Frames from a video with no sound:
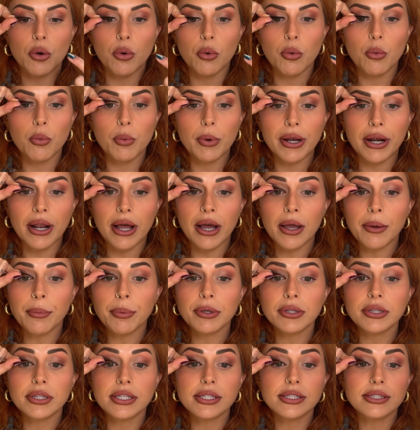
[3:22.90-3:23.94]
when I
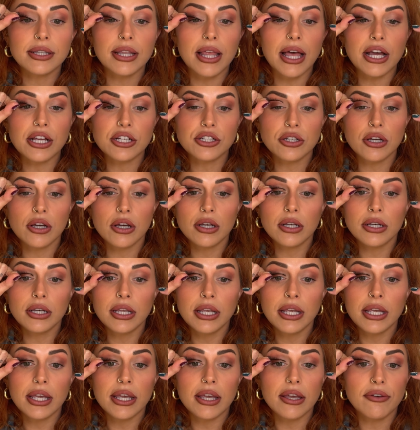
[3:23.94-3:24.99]
put this lash on,
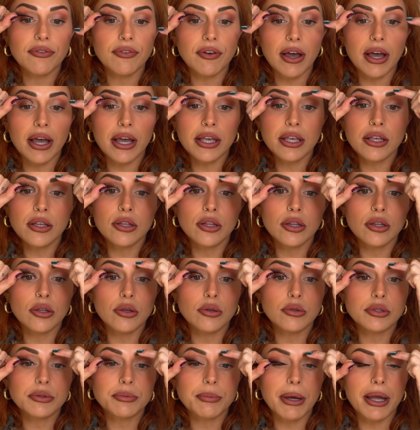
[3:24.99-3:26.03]
if I
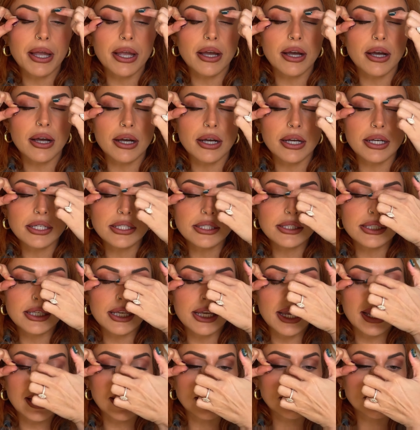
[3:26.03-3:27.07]
close my eyes
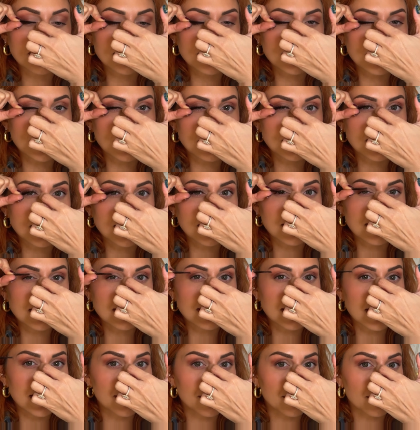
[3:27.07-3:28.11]
and it's touching this
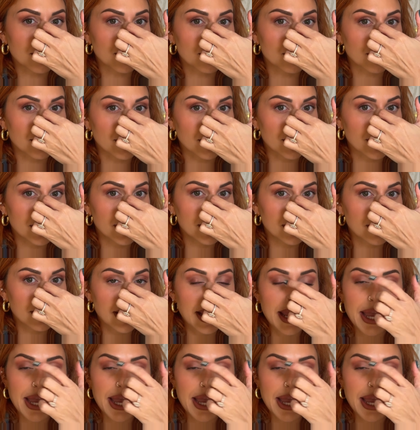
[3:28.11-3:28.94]
inner corner here,